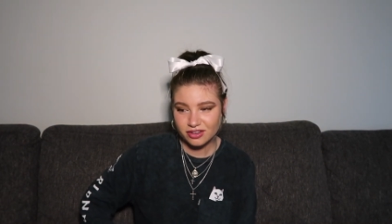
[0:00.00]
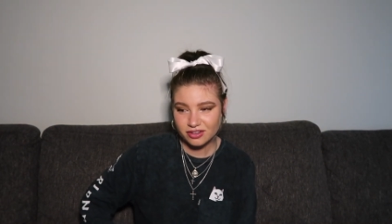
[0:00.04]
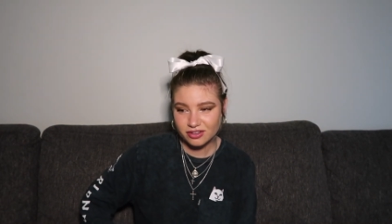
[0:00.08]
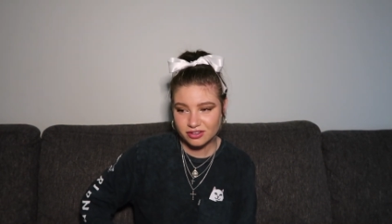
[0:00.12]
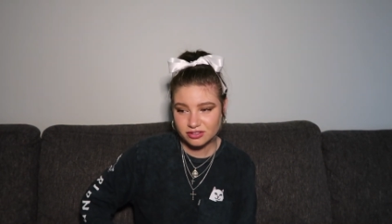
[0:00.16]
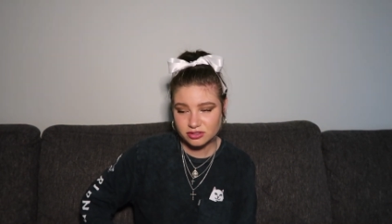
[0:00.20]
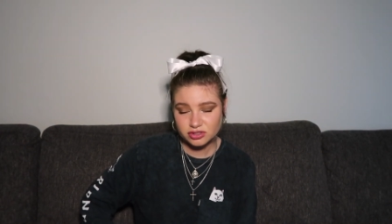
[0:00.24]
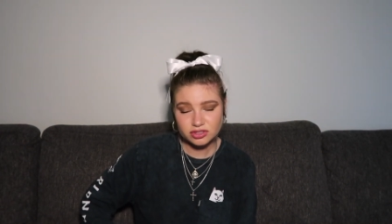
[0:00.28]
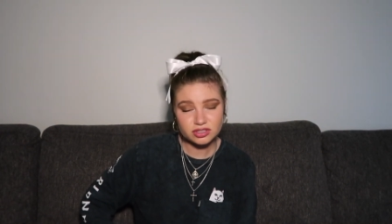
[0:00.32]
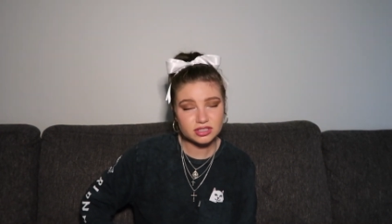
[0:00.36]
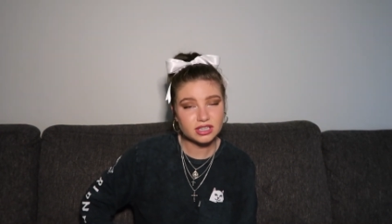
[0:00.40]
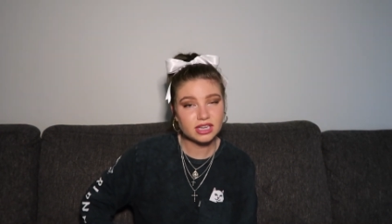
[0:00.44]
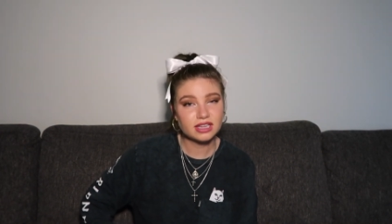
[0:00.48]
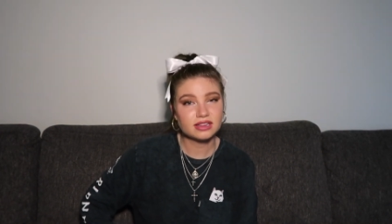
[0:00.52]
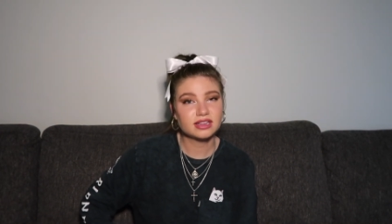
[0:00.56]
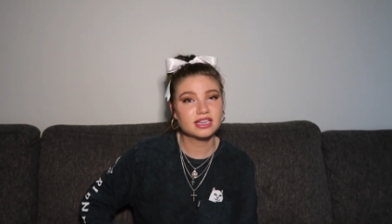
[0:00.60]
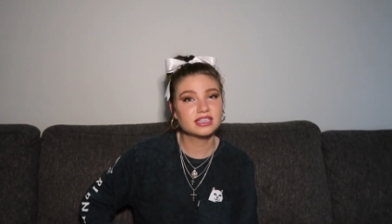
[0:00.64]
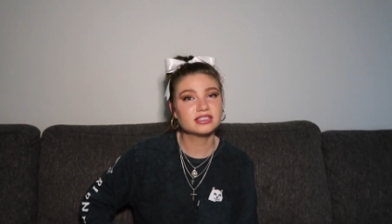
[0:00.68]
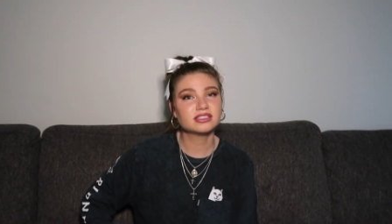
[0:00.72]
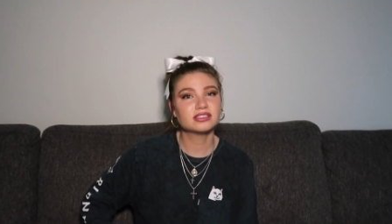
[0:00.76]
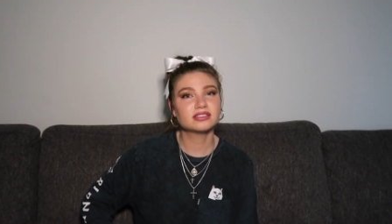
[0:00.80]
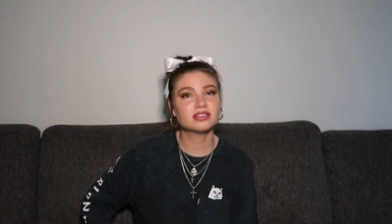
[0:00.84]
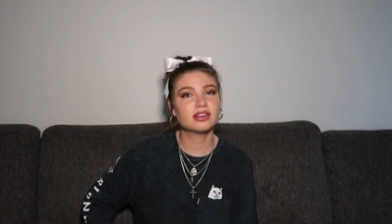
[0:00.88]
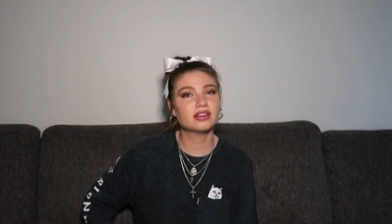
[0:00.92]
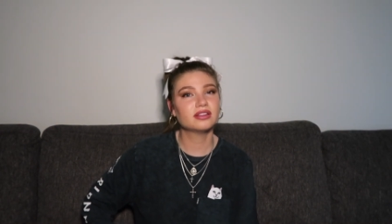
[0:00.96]
So yeah,
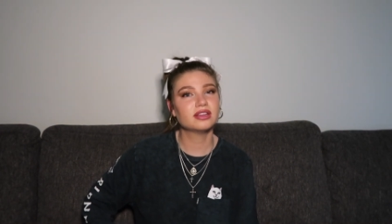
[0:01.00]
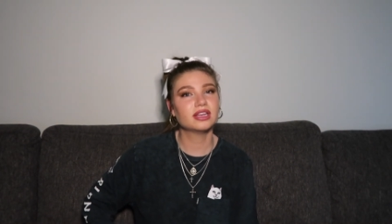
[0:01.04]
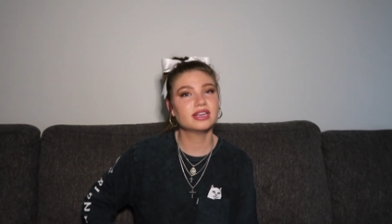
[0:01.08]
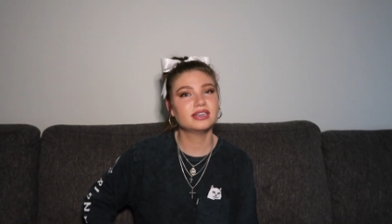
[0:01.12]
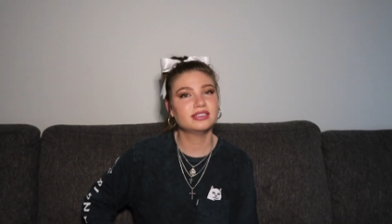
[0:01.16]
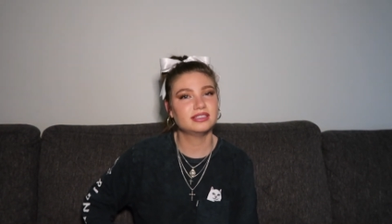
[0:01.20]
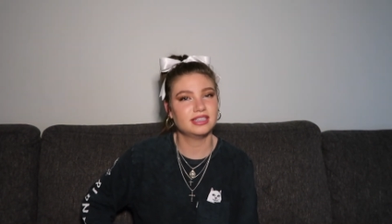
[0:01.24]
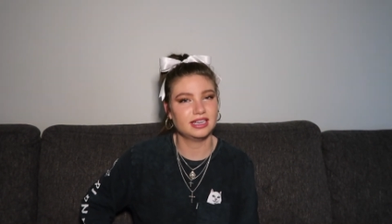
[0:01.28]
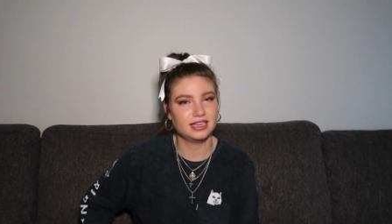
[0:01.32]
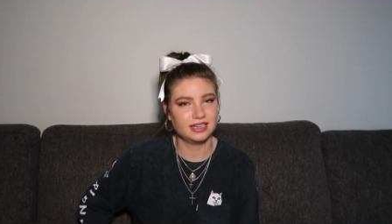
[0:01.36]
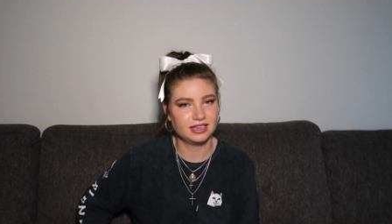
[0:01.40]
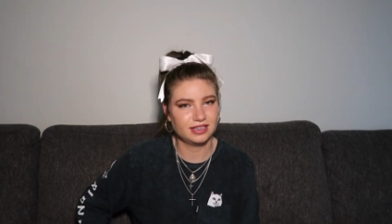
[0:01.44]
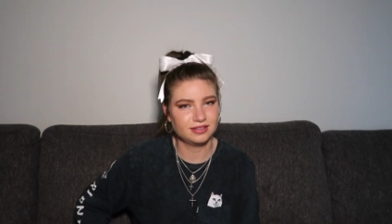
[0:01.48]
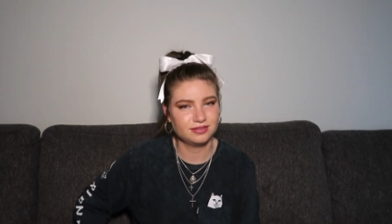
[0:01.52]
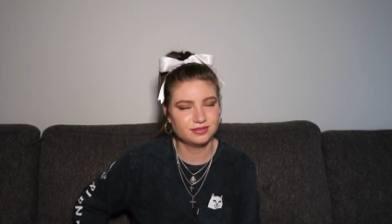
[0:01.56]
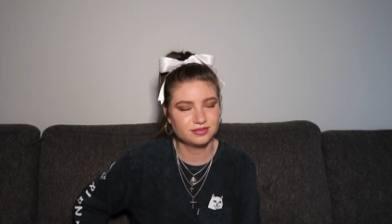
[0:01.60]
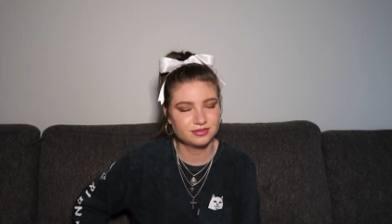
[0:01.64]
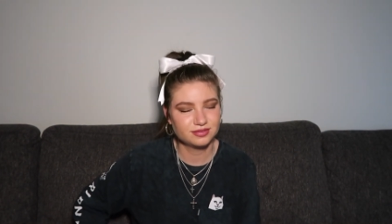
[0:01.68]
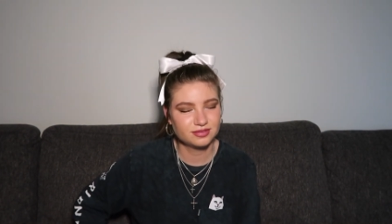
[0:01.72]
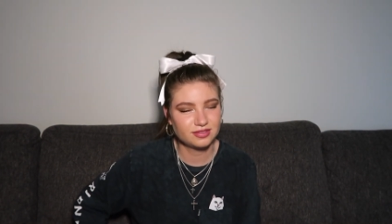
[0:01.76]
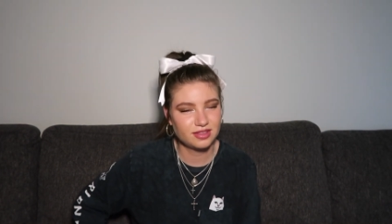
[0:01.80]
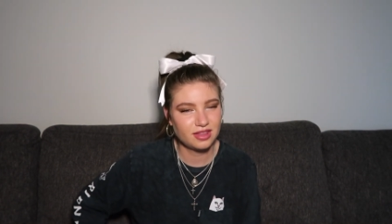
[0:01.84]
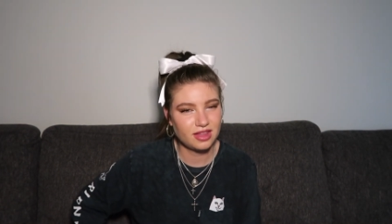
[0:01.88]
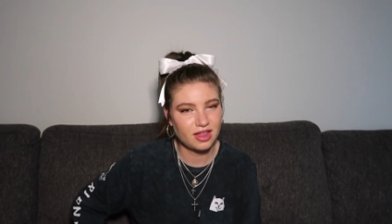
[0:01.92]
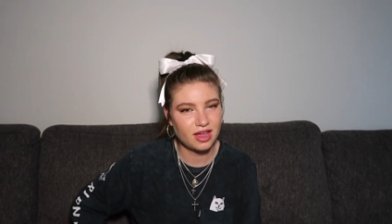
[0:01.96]
that's online dating.
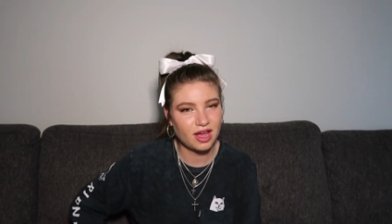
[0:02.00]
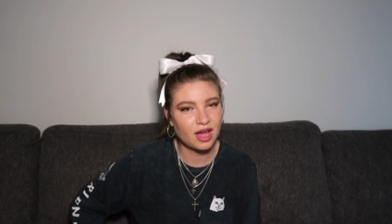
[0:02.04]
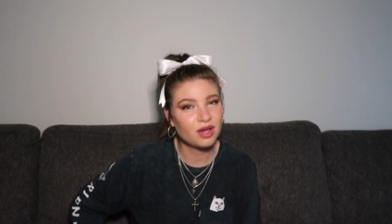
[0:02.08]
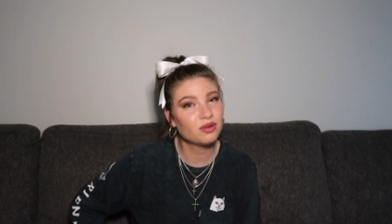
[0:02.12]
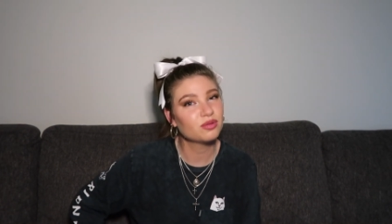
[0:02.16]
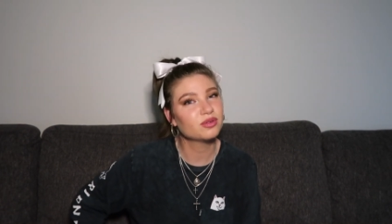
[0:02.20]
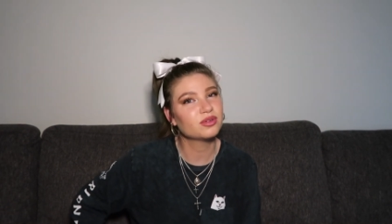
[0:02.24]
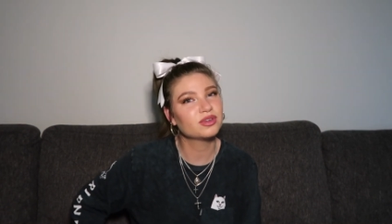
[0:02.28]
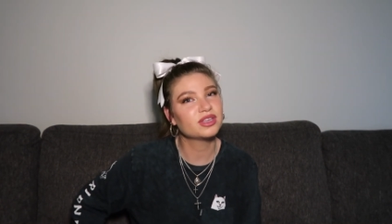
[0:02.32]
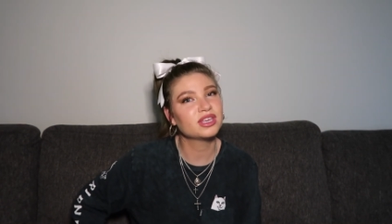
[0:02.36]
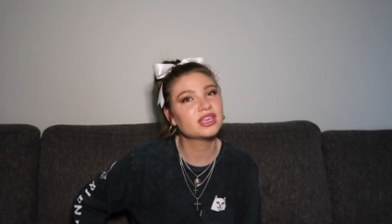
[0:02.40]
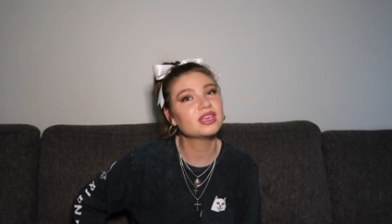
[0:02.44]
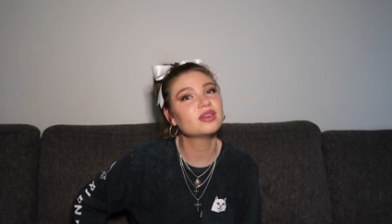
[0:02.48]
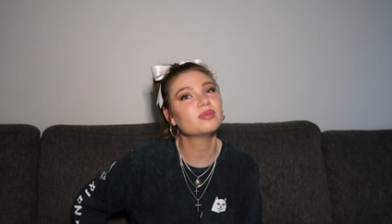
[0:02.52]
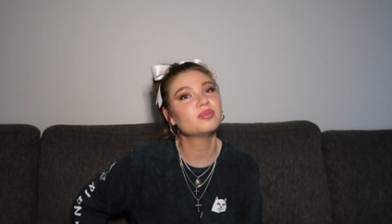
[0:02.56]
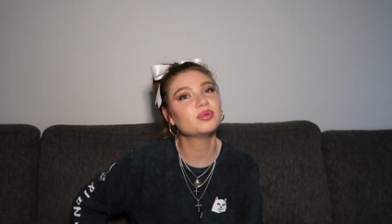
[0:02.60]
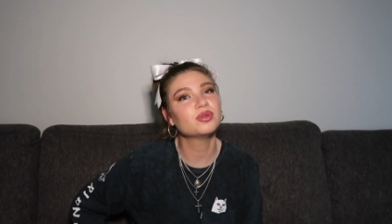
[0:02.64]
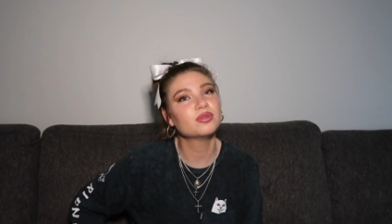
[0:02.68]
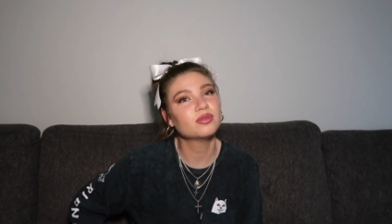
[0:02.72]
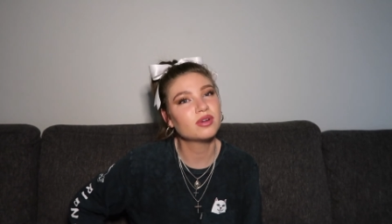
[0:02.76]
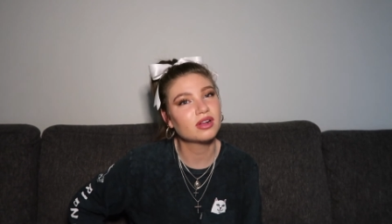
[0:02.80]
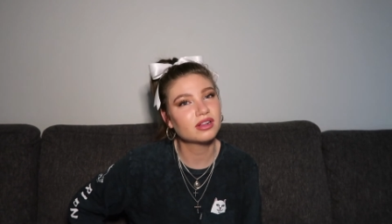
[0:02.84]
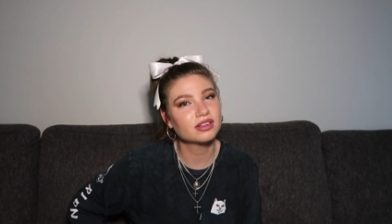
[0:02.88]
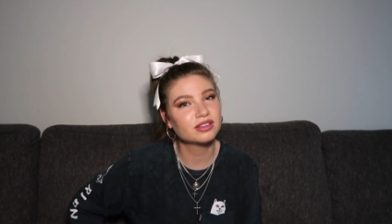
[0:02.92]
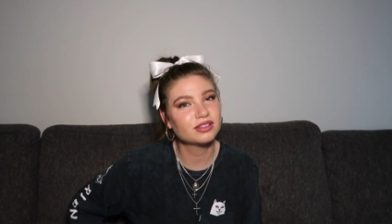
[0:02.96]
I will keep you all